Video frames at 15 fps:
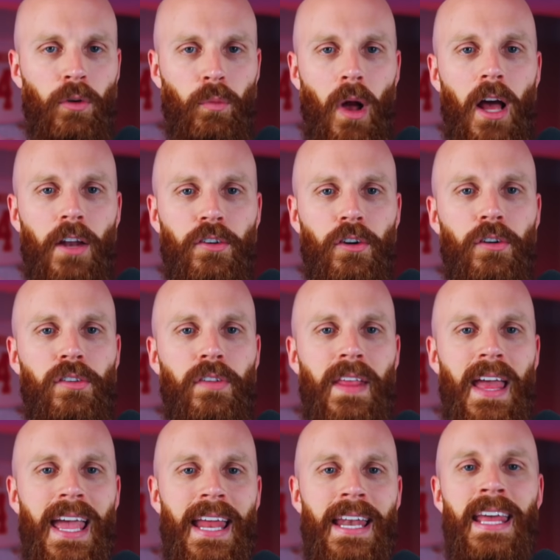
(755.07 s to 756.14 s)
Rodgers
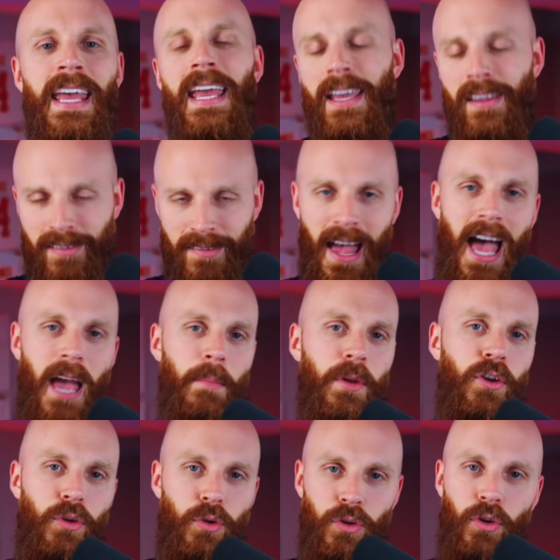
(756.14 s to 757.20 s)
than his time
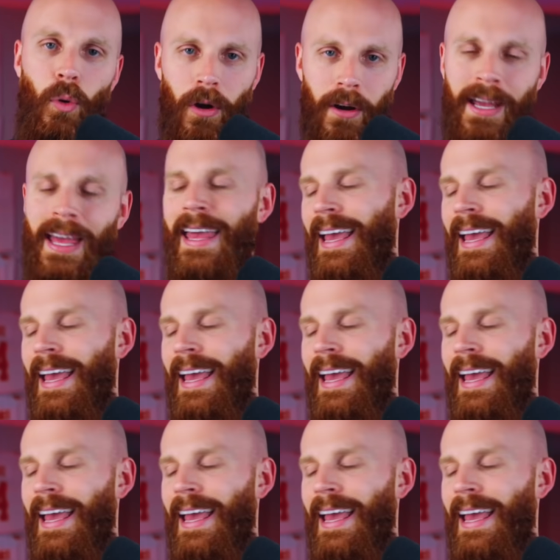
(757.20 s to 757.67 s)
in New York.